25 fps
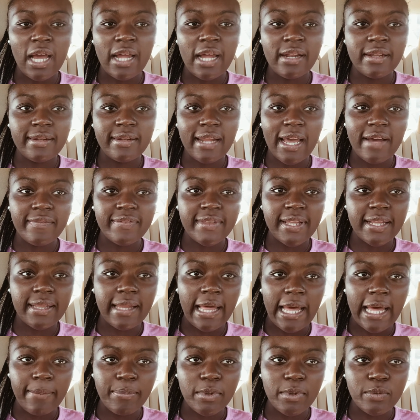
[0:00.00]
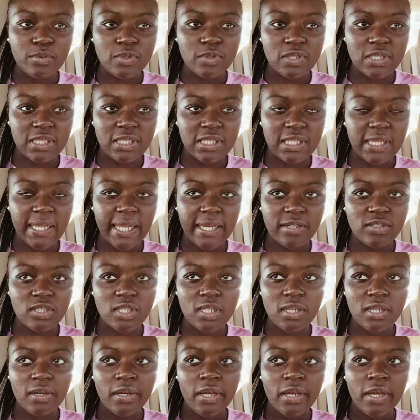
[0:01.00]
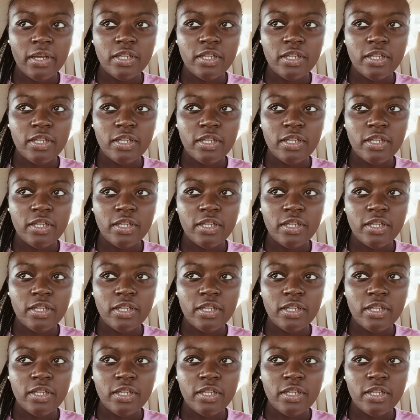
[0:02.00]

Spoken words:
I didn't have the lab, it was just lecture.